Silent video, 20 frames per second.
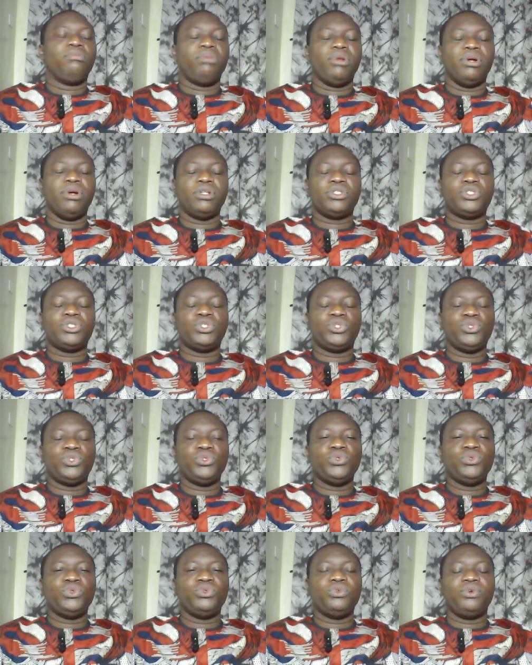Plus
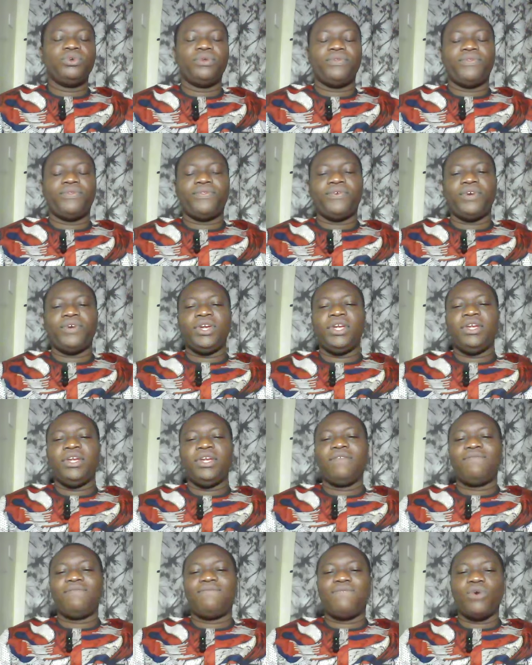two,
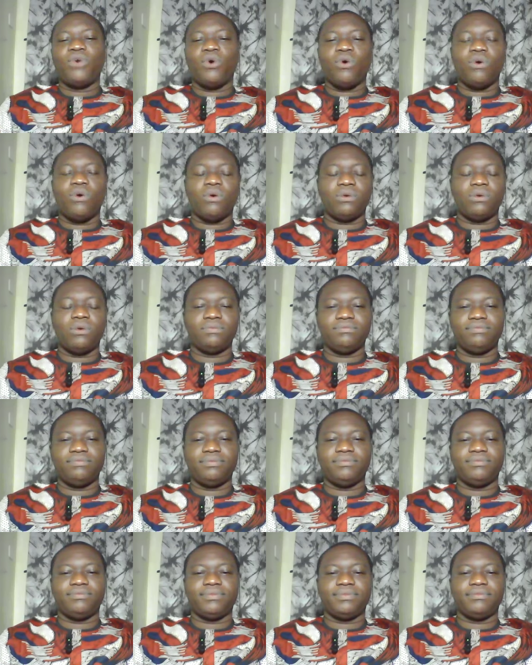three, four.
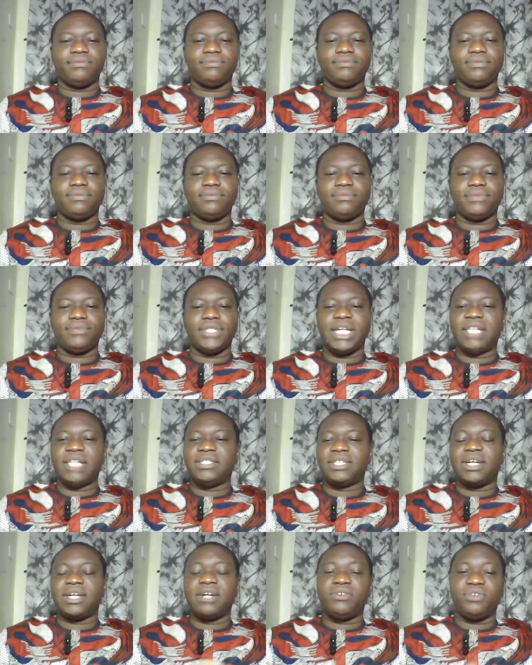
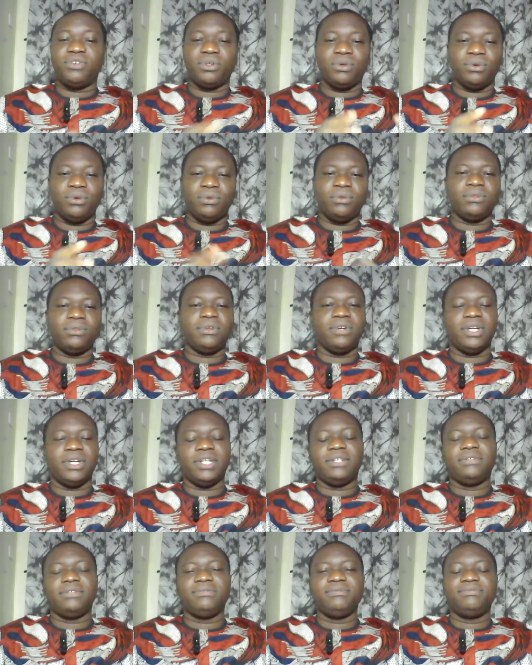That's a country code.
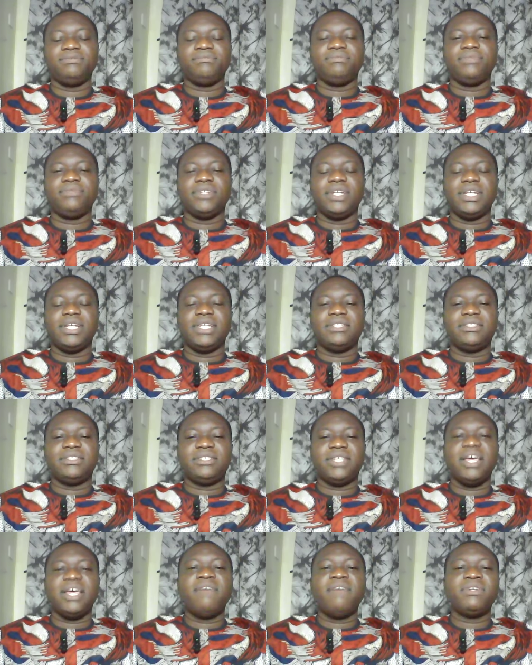Right?
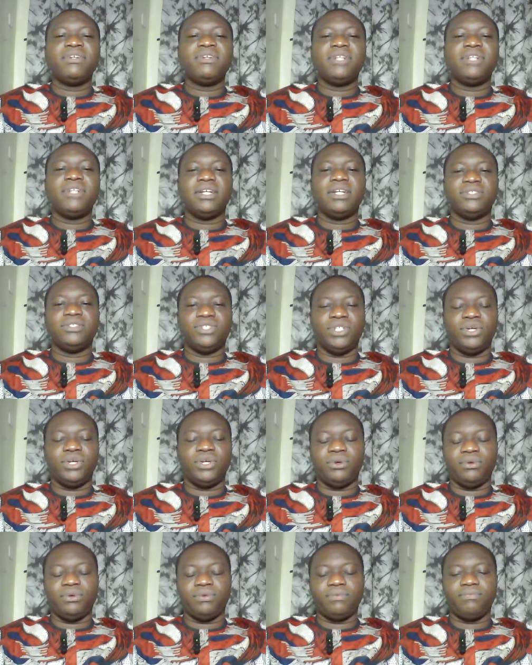Seven
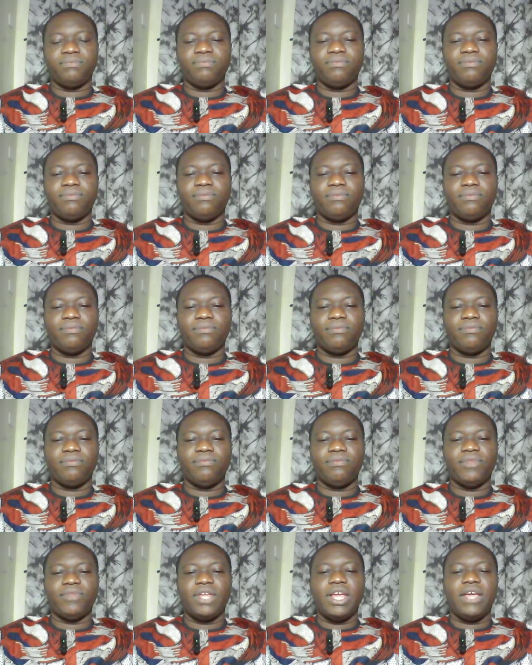zero
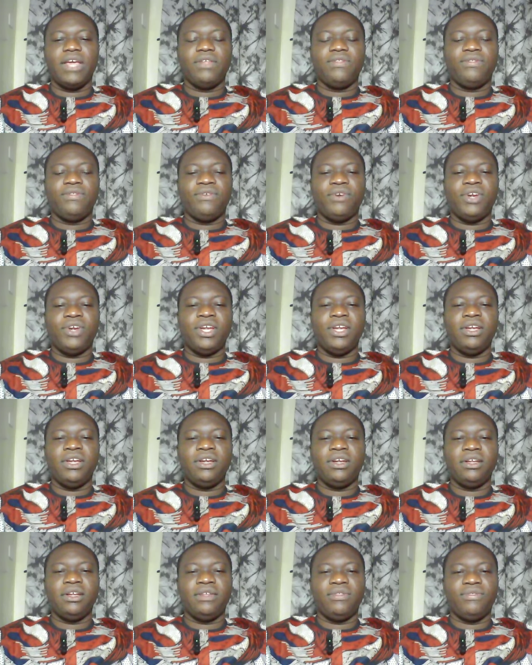
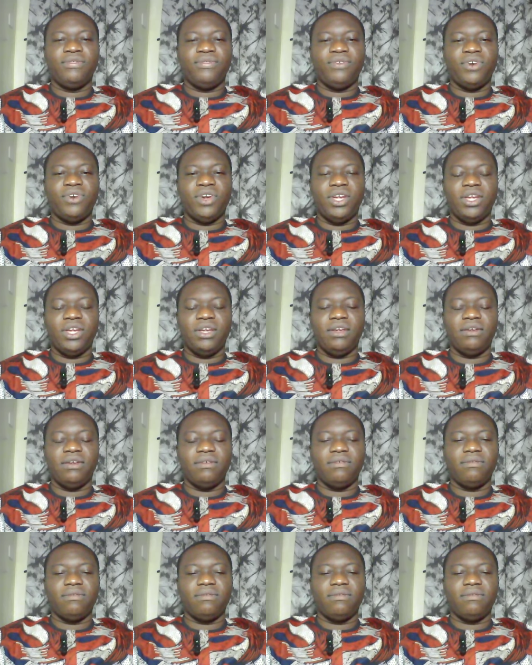three three